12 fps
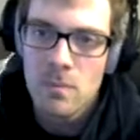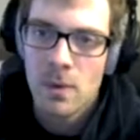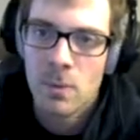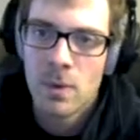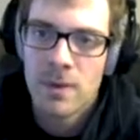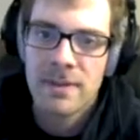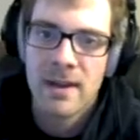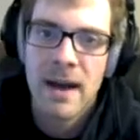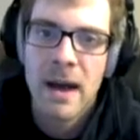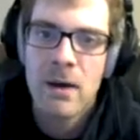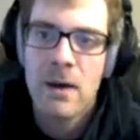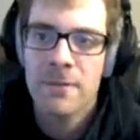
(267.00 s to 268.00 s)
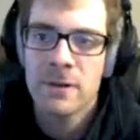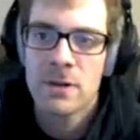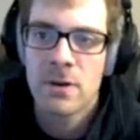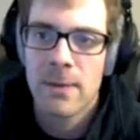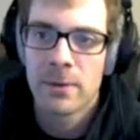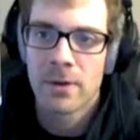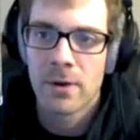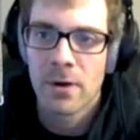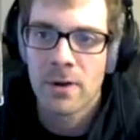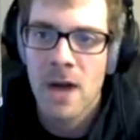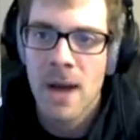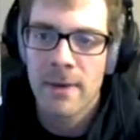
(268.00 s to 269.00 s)
with how often you're able to
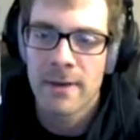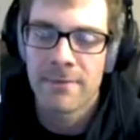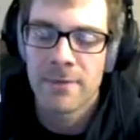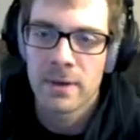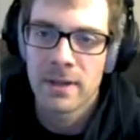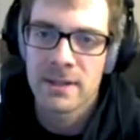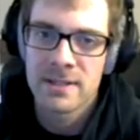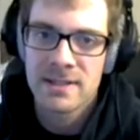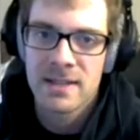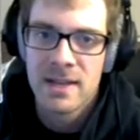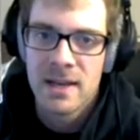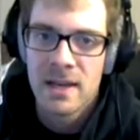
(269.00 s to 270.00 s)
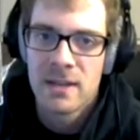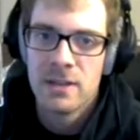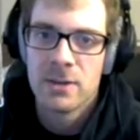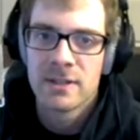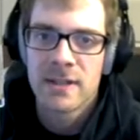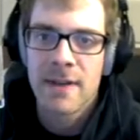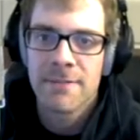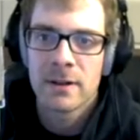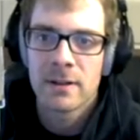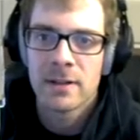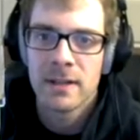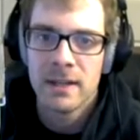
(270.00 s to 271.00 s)
earn combat focus, you can
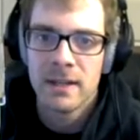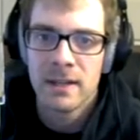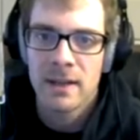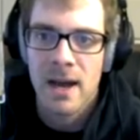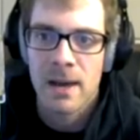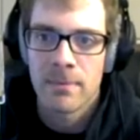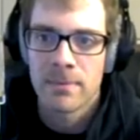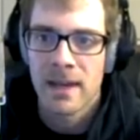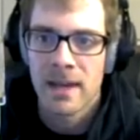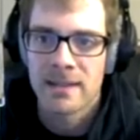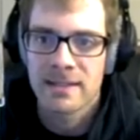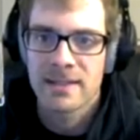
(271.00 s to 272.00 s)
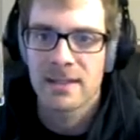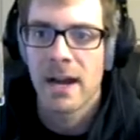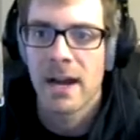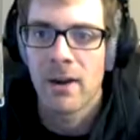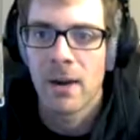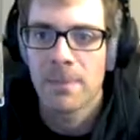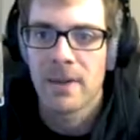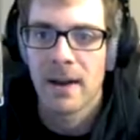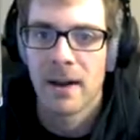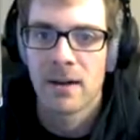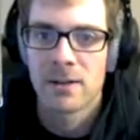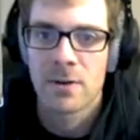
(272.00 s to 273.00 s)
definitely get higher up
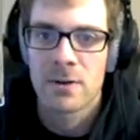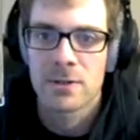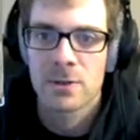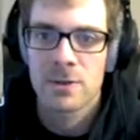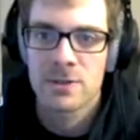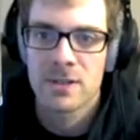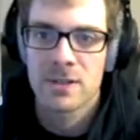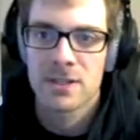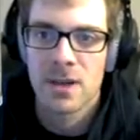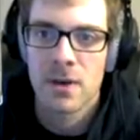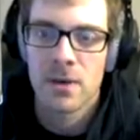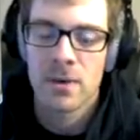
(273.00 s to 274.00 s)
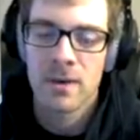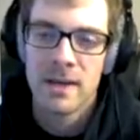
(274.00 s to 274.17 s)
there as far as score streaks go